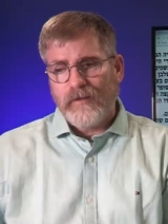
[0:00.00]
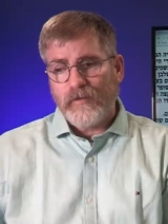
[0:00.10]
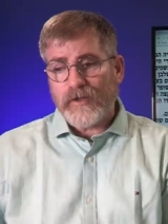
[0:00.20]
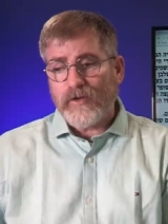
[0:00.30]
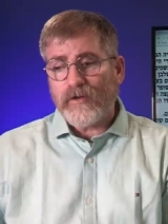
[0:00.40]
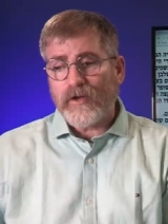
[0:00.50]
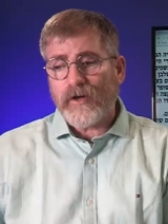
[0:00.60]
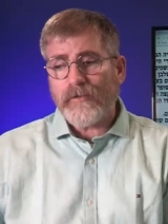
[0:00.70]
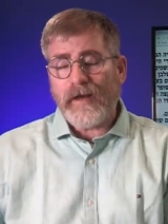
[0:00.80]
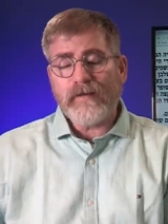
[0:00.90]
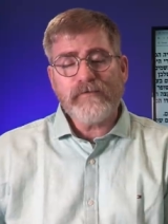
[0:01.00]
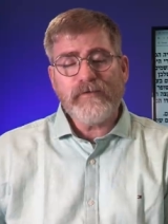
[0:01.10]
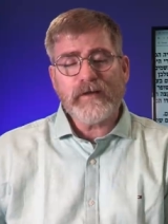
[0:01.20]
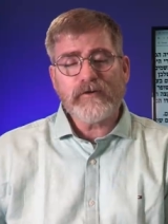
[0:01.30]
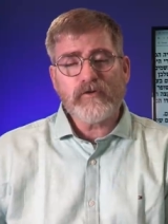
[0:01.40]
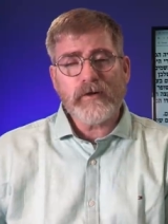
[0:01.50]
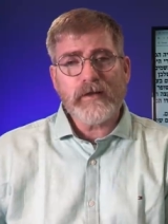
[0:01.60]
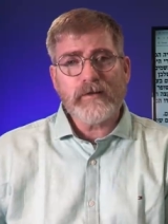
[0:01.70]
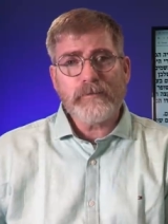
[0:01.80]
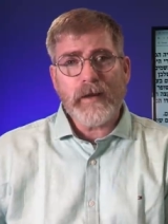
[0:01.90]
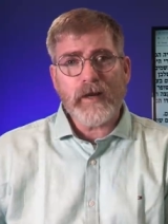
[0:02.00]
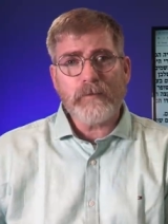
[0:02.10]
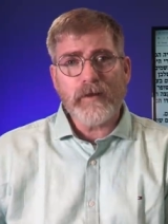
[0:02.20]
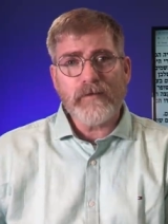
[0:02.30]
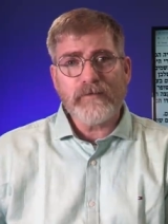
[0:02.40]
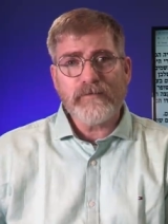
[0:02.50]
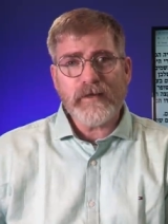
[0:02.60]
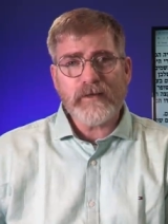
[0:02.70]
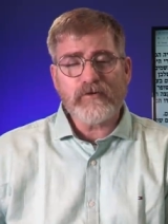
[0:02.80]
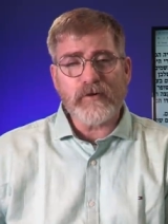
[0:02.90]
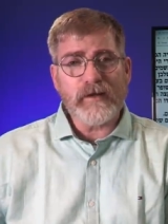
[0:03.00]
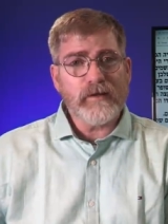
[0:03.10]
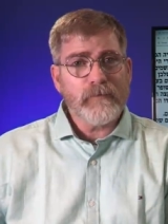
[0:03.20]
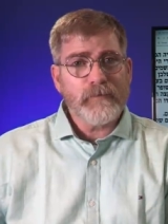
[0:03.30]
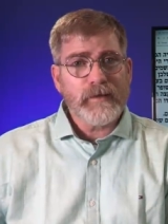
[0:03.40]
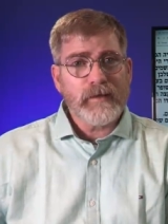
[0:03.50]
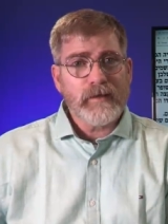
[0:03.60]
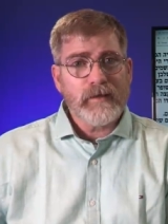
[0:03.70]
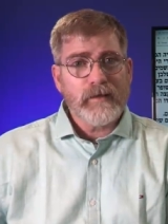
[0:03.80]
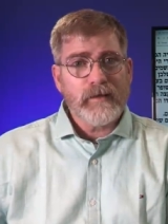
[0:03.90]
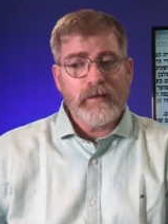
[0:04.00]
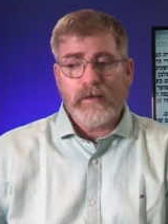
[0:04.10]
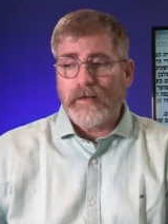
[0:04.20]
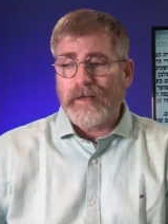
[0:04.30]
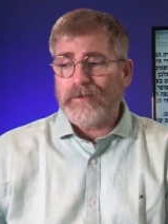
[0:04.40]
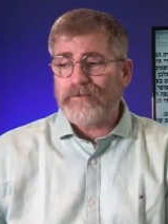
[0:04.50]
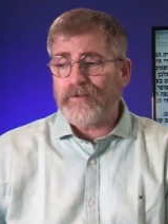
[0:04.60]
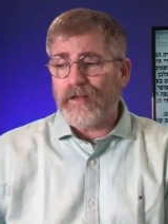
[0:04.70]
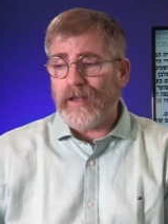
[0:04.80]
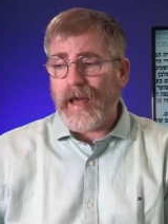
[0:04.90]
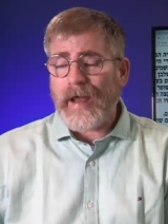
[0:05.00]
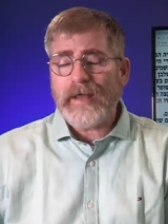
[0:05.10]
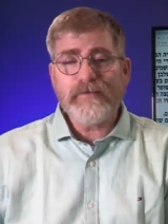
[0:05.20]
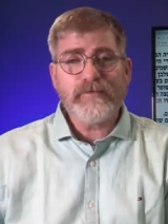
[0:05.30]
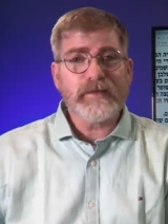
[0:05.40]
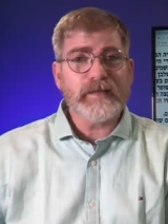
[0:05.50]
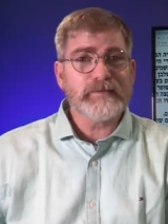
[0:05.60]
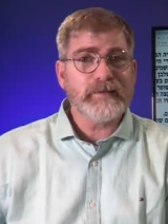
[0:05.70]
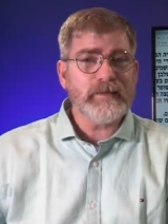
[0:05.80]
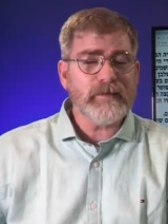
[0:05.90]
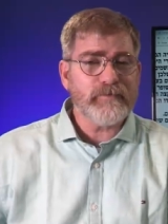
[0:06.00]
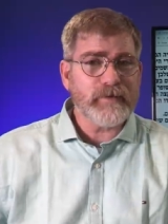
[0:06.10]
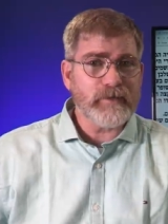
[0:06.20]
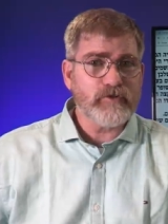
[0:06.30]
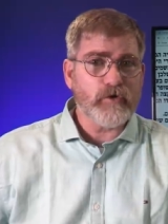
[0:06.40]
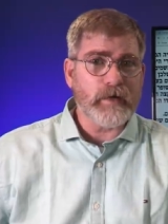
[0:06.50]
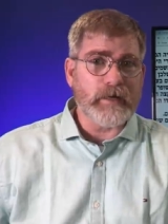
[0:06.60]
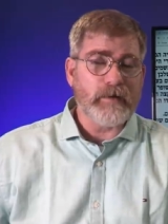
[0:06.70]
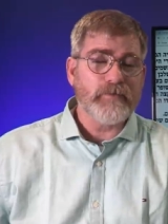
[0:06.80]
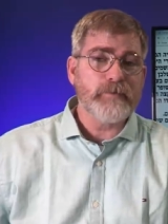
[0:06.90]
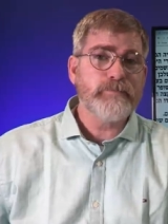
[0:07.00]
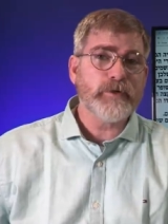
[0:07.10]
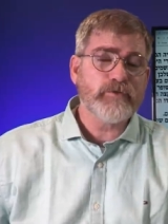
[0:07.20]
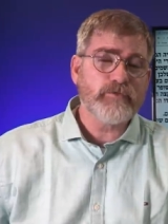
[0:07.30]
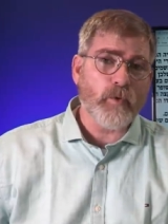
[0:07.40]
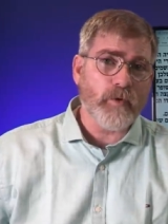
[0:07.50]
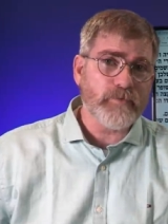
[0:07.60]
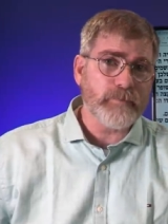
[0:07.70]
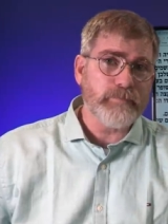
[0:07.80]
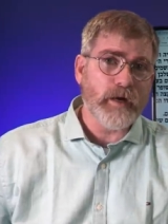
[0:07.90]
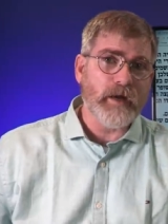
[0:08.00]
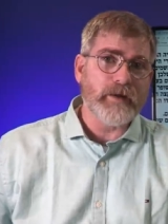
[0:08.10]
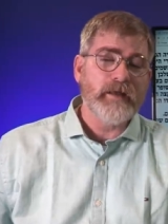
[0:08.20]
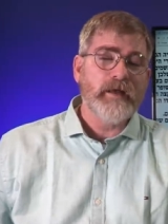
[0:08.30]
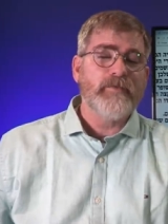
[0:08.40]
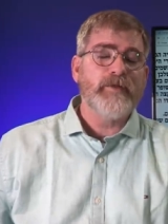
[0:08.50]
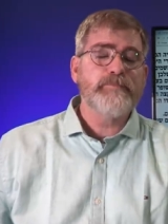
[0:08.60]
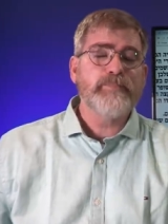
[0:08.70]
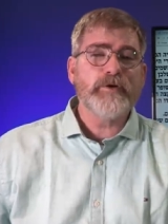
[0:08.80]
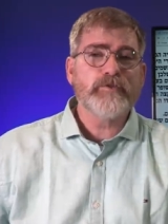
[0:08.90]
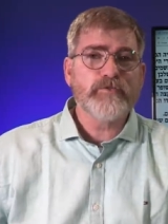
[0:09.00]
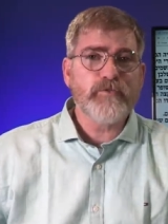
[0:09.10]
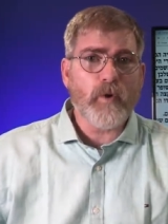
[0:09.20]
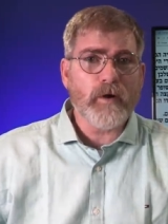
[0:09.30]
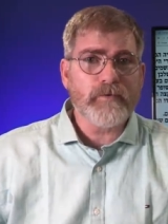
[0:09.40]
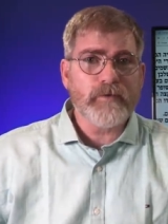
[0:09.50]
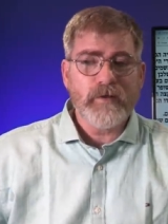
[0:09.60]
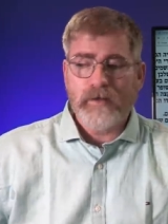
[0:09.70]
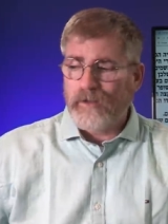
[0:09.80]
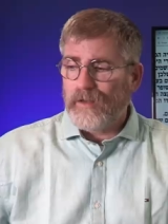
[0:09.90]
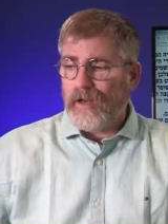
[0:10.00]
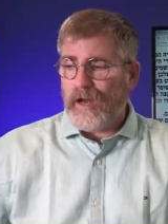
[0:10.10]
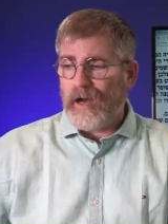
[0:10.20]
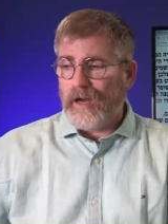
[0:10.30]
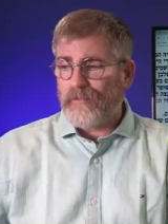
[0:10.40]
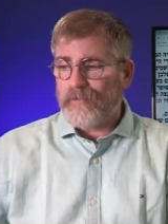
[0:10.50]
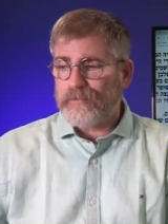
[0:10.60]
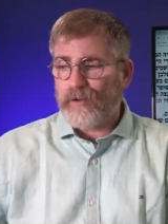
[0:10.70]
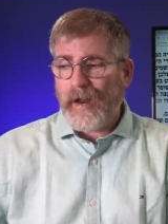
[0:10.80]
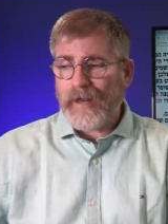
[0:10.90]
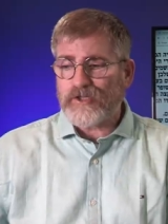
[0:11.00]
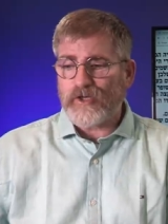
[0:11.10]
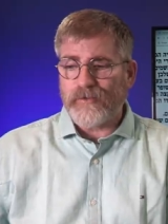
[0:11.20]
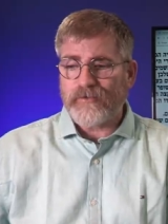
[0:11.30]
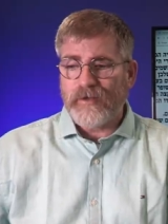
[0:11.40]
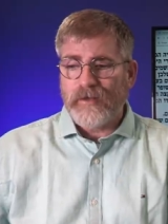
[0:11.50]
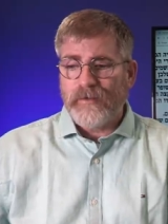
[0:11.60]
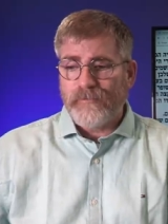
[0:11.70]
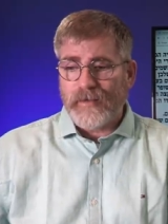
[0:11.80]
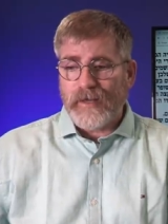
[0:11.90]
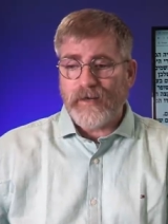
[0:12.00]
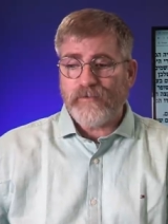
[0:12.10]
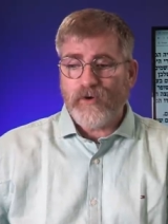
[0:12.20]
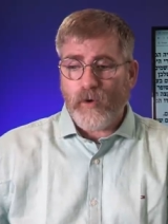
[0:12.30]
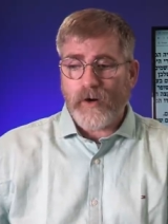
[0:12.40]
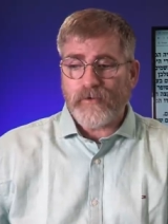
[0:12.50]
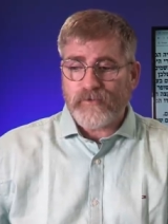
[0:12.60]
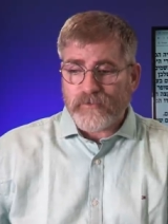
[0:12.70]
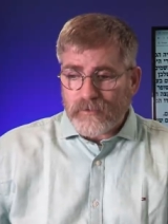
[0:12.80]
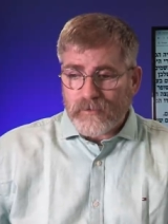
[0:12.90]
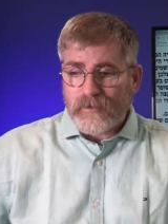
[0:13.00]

When you learn that fig tree, the parable of the fig tree, it's the life that's in the fig tree that puts forth the bud, that puts forth uh, the branches. And of course,